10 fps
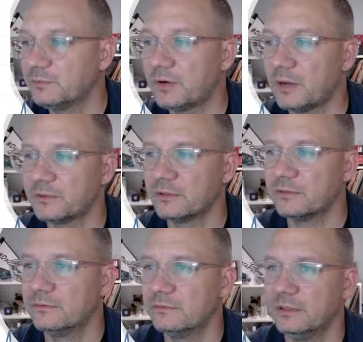
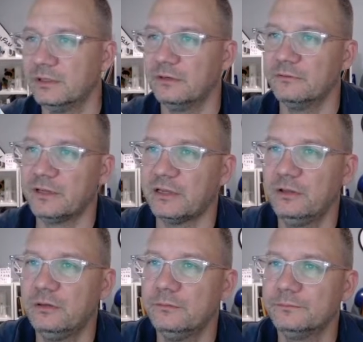proper
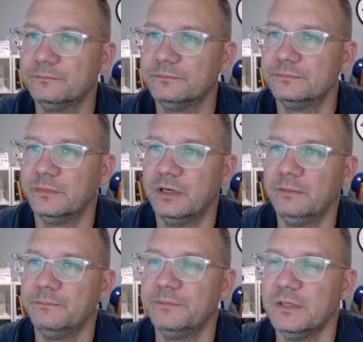value, right?